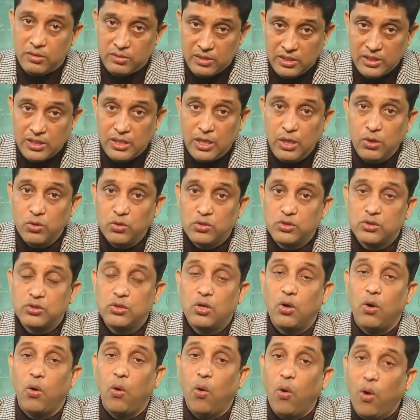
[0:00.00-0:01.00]
includes
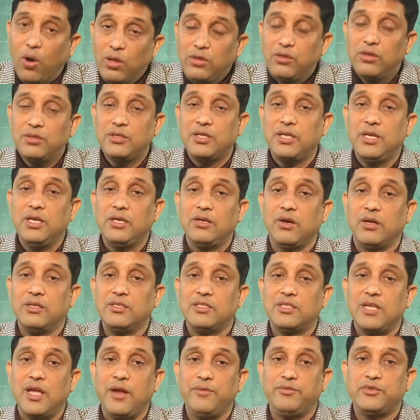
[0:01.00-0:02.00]
all the three
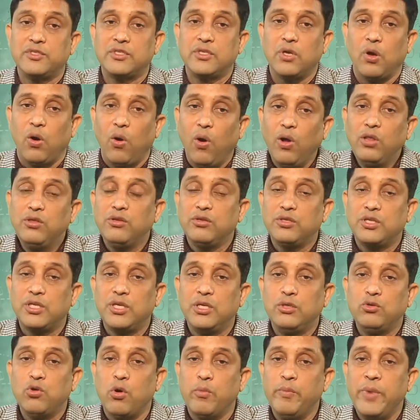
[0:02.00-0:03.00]
concepts, all the
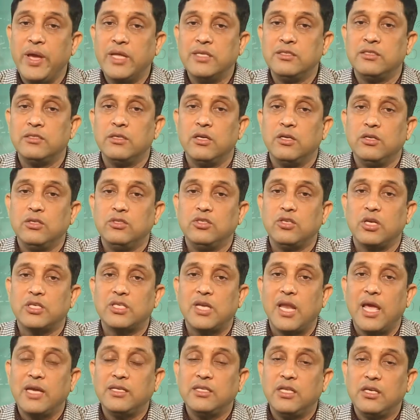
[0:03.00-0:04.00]
three domains,
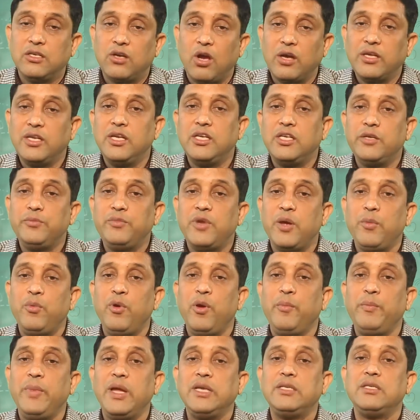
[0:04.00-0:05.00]
just like the cognitive
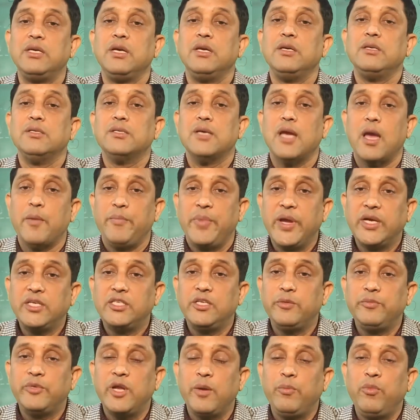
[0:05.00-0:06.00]
development,
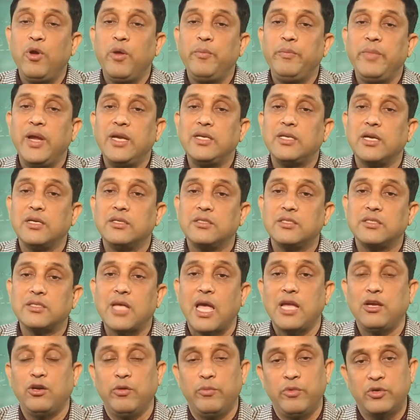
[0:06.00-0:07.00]
affective development and
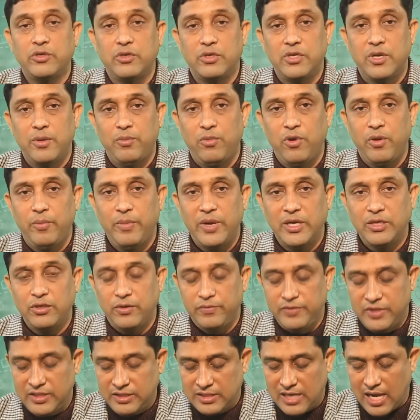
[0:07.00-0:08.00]
psychomotor development
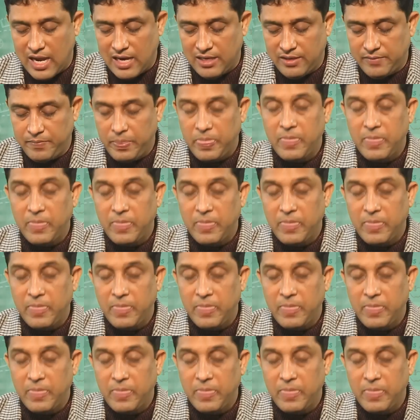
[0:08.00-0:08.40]
of the child.